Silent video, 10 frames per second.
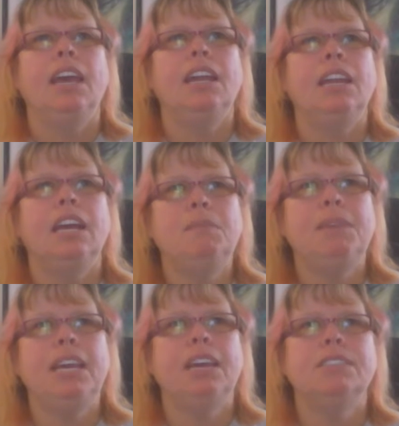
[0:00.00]
And then I
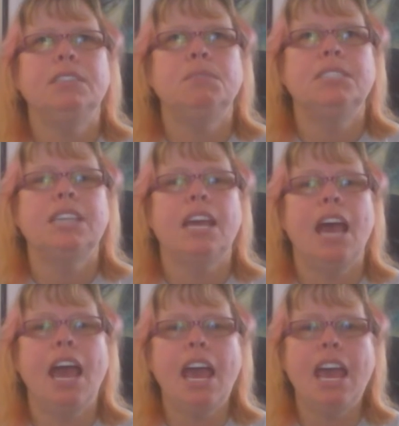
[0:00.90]
may have someone say,
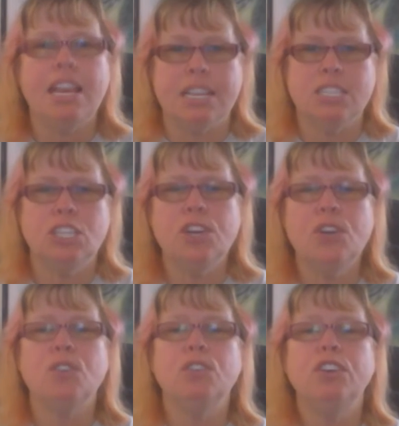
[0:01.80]
hey,
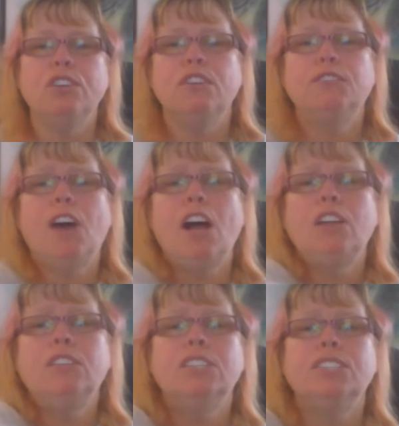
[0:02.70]
you
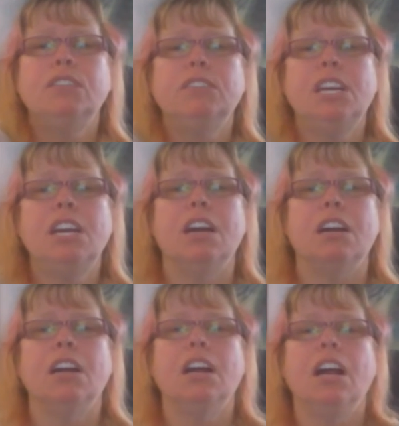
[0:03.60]
followers over
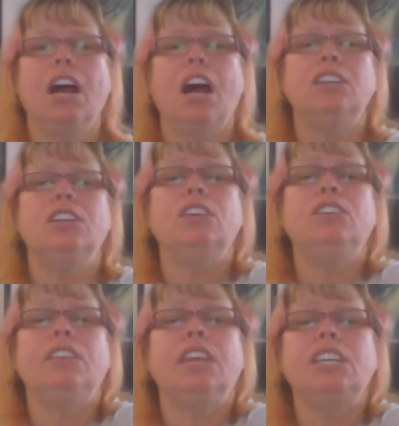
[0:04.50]
there,
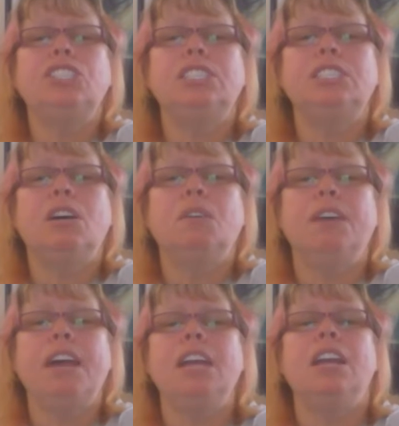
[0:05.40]
you think she's so
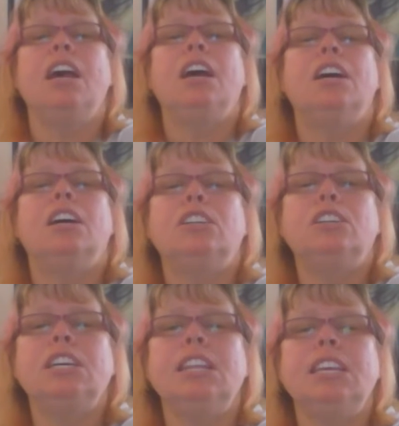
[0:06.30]
great?
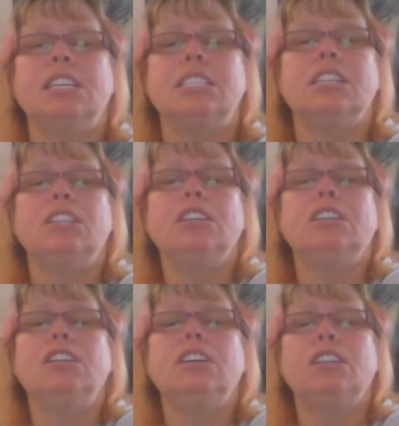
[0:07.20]
Look at this.
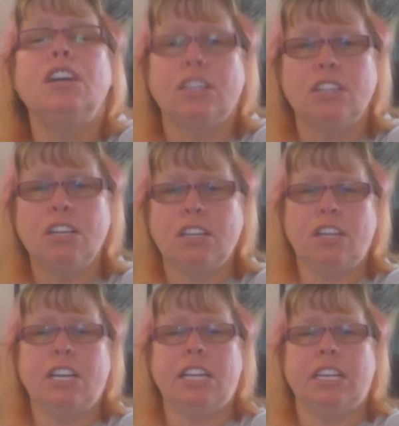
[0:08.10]
Look
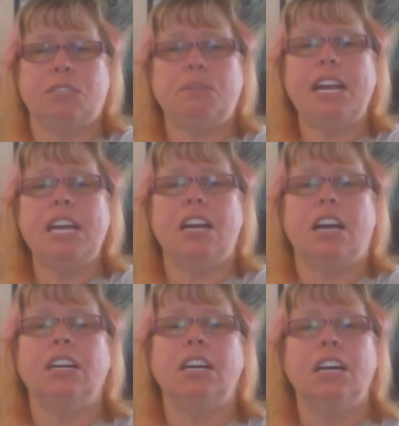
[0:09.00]
at this right
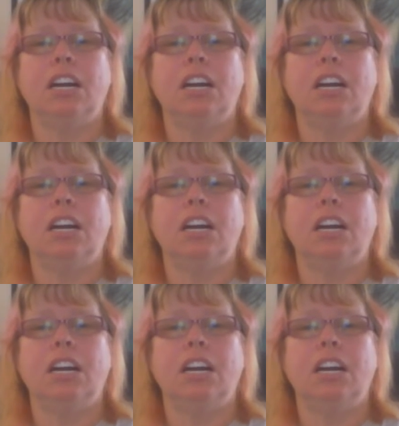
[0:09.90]
here.